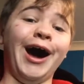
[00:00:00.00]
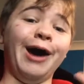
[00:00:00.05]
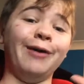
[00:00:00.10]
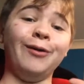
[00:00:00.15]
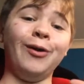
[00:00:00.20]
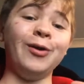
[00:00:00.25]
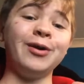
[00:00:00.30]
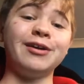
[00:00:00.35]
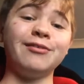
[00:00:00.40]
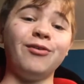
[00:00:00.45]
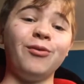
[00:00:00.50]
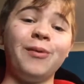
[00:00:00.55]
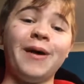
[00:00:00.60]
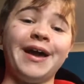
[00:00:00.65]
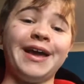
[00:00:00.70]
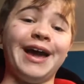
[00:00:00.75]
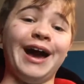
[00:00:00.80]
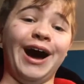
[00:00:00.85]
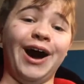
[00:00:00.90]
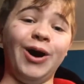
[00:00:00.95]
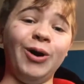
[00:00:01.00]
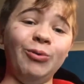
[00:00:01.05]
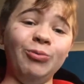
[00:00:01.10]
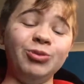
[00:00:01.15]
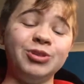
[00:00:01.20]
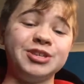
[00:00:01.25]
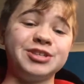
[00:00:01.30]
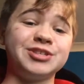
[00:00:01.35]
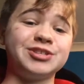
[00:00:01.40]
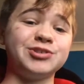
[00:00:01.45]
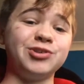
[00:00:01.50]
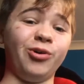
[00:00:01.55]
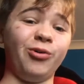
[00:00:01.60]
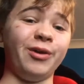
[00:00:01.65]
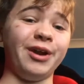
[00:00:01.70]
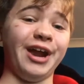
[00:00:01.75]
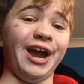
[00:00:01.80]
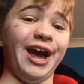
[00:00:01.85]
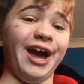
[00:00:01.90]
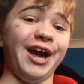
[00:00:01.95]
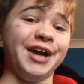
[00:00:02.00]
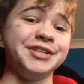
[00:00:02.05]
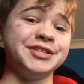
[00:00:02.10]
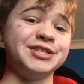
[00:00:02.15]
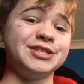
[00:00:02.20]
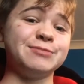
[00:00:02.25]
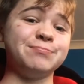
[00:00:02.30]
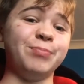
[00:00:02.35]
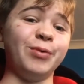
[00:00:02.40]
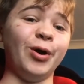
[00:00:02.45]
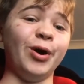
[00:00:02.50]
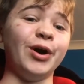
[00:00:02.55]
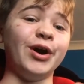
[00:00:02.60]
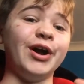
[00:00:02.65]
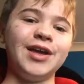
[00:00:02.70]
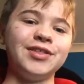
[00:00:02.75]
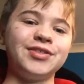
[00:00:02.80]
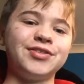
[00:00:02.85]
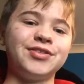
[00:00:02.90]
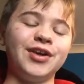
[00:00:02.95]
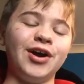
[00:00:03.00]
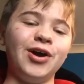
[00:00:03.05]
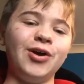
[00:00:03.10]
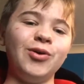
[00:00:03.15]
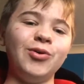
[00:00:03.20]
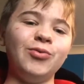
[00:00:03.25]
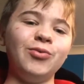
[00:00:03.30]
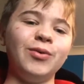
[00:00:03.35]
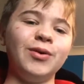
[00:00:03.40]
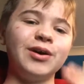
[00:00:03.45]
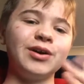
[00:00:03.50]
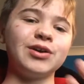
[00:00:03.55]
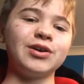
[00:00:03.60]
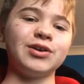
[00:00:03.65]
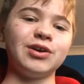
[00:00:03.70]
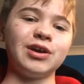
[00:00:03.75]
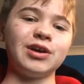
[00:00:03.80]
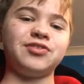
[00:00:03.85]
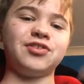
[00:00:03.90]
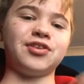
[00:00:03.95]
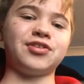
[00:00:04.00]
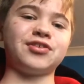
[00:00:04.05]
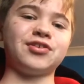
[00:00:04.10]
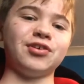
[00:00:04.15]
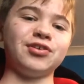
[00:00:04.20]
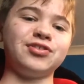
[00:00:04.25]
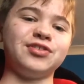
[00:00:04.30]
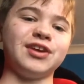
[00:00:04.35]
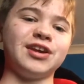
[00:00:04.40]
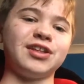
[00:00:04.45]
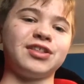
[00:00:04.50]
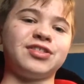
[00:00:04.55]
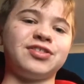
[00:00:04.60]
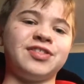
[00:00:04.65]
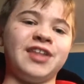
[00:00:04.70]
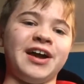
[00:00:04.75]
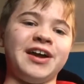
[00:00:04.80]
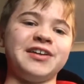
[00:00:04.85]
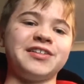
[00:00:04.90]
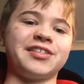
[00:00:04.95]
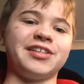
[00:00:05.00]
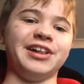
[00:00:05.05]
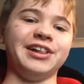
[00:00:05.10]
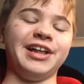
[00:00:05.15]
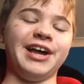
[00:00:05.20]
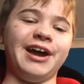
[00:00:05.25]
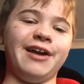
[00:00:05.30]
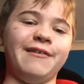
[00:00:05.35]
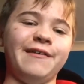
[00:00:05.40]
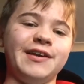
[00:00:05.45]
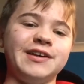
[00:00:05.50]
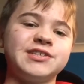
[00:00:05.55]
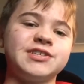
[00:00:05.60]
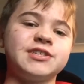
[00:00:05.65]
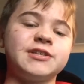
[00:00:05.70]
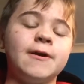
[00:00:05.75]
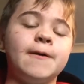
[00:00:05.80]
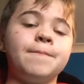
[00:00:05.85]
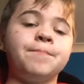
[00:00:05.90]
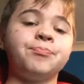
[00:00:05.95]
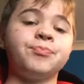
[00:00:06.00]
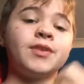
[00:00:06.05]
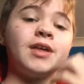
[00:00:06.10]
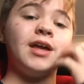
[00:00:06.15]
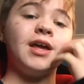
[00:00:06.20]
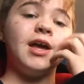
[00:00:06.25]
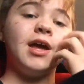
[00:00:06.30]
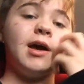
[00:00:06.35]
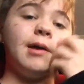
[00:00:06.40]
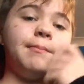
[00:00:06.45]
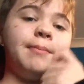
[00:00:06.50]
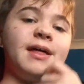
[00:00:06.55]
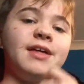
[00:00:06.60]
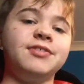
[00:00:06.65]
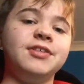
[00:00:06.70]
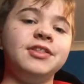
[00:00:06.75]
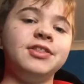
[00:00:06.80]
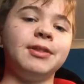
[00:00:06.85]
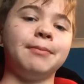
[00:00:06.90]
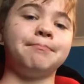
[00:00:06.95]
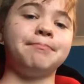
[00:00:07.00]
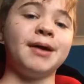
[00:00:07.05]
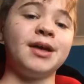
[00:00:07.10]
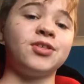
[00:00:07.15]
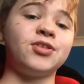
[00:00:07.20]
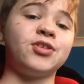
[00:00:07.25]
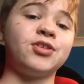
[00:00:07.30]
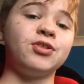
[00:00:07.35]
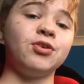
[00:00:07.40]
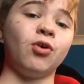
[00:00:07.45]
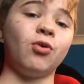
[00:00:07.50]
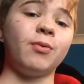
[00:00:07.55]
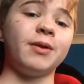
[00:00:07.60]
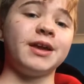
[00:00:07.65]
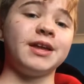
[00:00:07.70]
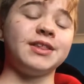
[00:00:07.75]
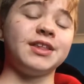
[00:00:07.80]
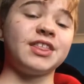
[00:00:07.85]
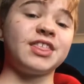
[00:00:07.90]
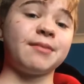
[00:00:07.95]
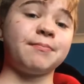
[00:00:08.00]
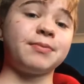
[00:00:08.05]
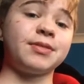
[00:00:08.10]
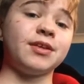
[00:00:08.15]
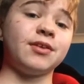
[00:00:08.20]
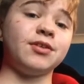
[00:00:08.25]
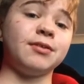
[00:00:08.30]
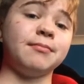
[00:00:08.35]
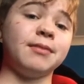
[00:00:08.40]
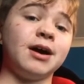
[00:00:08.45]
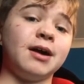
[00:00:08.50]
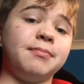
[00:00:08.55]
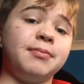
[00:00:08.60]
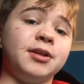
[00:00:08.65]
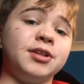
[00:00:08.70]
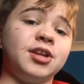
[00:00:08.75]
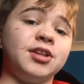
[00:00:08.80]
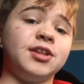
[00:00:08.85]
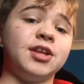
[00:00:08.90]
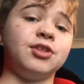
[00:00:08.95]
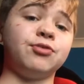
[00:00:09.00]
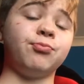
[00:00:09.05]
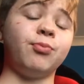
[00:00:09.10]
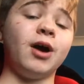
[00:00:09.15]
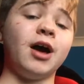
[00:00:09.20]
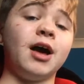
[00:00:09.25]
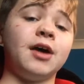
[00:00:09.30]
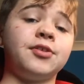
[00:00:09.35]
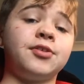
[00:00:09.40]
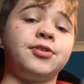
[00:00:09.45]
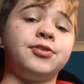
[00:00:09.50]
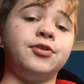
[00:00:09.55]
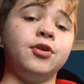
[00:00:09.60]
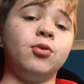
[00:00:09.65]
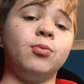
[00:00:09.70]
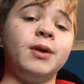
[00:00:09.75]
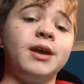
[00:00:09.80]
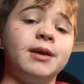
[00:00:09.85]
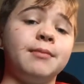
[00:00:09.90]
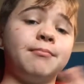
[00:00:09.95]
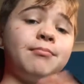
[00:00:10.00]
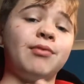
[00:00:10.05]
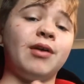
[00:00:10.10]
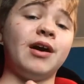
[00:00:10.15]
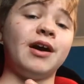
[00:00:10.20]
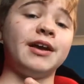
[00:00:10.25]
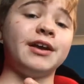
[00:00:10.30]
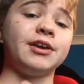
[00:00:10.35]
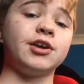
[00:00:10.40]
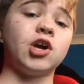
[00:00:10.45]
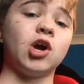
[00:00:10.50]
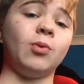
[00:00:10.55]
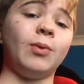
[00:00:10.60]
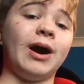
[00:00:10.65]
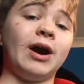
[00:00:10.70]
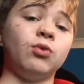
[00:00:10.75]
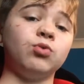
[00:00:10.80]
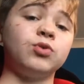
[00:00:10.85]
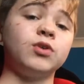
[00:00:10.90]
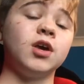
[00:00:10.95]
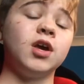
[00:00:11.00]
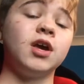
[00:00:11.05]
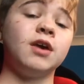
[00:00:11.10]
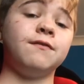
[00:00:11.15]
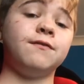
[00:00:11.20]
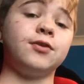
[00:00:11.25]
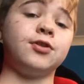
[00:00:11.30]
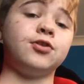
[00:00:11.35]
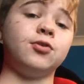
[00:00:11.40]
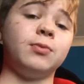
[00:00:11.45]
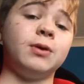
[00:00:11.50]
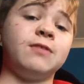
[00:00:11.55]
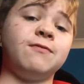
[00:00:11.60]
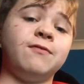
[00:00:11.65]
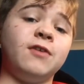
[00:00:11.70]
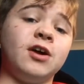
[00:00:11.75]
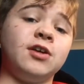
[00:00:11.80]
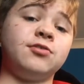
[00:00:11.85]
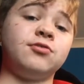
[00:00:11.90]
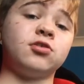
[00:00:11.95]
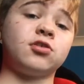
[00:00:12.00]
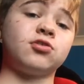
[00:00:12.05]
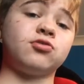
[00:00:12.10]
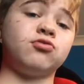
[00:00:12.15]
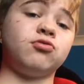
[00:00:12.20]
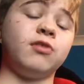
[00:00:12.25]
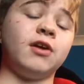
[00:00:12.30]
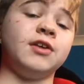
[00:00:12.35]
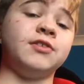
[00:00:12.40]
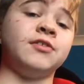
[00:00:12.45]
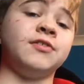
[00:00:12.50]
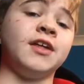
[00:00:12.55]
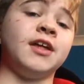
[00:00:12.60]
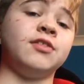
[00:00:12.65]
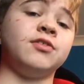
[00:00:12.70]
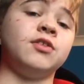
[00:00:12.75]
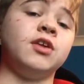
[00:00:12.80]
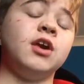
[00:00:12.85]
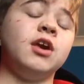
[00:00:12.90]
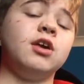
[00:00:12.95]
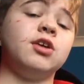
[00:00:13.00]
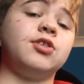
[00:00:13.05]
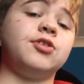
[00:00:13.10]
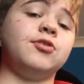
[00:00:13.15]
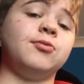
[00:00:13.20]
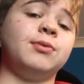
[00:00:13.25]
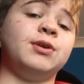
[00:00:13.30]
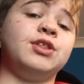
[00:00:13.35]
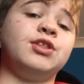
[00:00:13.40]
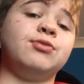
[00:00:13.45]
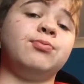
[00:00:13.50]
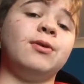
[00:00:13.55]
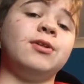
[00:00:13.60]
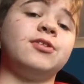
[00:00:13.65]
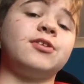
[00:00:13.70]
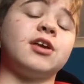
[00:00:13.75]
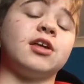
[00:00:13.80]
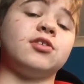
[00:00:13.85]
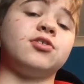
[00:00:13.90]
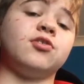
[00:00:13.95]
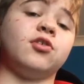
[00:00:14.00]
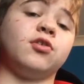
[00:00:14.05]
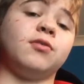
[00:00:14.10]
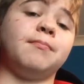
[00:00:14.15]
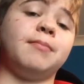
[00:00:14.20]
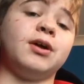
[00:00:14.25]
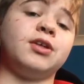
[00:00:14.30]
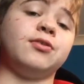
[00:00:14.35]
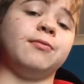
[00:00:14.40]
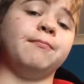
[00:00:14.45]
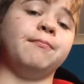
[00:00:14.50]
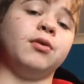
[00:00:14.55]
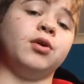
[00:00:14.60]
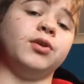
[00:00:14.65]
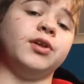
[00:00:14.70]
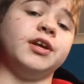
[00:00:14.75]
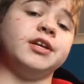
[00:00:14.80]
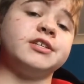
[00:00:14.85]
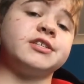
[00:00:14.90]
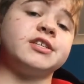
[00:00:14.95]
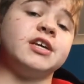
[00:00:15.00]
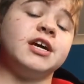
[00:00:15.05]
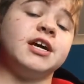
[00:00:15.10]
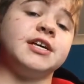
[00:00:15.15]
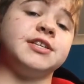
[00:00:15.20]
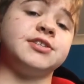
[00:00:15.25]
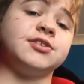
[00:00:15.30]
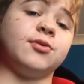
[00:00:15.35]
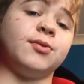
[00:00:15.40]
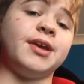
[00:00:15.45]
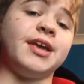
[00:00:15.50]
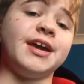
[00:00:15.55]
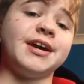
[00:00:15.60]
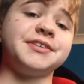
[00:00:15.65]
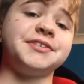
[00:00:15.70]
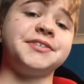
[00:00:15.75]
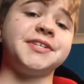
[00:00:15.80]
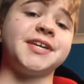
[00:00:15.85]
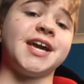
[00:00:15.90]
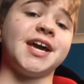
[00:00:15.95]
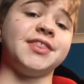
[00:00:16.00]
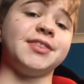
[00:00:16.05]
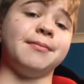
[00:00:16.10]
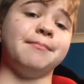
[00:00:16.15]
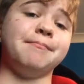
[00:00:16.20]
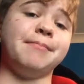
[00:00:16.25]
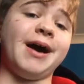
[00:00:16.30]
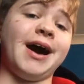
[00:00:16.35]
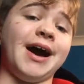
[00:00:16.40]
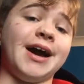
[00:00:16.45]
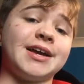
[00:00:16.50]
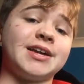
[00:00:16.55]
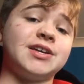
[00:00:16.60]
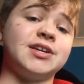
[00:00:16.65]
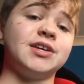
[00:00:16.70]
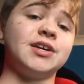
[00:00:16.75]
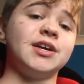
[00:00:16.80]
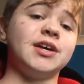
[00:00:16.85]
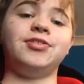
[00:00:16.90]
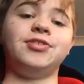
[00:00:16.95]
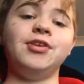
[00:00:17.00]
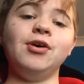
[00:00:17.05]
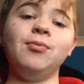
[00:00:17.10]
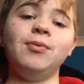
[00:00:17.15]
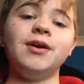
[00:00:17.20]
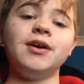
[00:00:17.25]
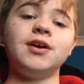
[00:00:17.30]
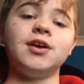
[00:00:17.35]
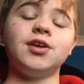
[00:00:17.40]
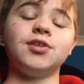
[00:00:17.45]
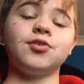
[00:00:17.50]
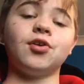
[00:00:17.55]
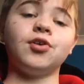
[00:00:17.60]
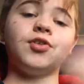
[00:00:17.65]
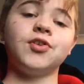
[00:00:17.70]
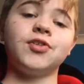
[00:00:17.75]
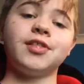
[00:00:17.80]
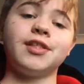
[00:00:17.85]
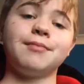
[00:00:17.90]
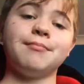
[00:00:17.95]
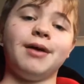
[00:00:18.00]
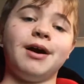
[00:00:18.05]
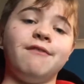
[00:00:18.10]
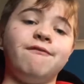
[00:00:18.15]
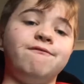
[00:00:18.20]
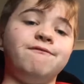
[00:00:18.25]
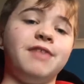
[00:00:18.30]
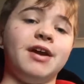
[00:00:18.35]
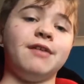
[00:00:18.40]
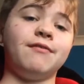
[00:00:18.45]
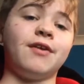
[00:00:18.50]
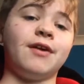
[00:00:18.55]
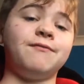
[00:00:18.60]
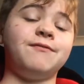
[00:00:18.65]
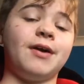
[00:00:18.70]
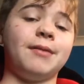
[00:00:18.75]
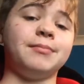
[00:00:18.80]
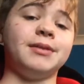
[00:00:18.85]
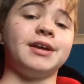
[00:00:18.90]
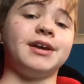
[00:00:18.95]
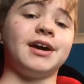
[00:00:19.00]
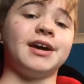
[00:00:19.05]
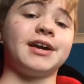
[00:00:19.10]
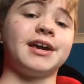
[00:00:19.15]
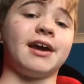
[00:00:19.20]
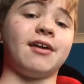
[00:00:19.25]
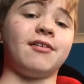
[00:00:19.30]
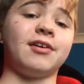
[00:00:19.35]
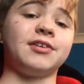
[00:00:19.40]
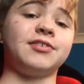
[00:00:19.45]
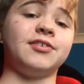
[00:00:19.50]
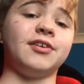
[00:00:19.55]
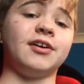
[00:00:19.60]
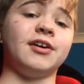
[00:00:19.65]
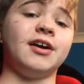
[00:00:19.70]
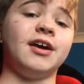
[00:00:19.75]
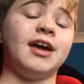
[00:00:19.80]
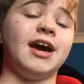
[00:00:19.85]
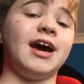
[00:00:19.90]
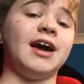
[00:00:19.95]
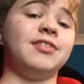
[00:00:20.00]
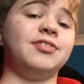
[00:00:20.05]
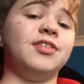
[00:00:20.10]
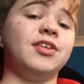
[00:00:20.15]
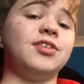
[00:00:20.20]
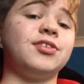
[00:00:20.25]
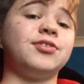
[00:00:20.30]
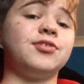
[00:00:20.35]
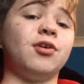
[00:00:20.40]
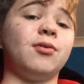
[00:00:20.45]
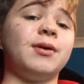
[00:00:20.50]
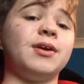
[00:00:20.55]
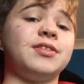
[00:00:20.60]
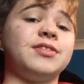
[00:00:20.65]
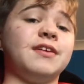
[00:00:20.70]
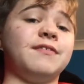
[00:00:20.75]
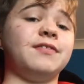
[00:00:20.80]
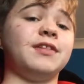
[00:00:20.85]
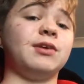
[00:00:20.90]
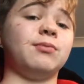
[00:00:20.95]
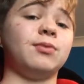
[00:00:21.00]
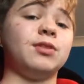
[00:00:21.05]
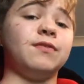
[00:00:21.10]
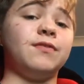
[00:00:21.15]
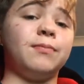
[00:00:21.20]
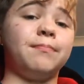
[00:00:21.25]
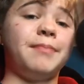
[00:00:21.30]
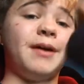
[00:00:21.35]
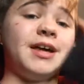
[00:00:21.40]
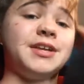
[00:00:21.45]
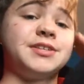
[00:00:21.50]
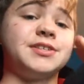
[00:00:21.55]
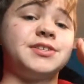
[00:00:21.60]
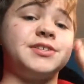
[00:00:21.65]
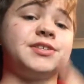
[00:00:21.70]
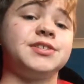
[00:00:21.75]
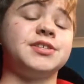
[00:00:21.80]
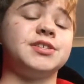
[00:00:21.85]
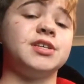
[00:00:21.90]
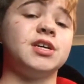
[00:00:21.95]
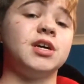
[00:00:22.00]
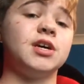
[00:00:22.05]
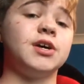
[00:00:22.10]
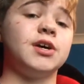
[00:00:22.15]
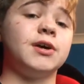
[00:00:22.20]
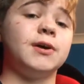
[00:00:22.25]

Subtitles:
I won't give away how this story ends, but it's so disgusting that it's hilarious. But I think the best story in this episode, in my opinion, is where Stewie and Brian go out for Stewie's first trick-or-treat, and then Stewie's sweets get stolen by some bullies, and so he has to get them back. Stewie is honestly my favourite Family Guy character, and this story is definitely one of the best.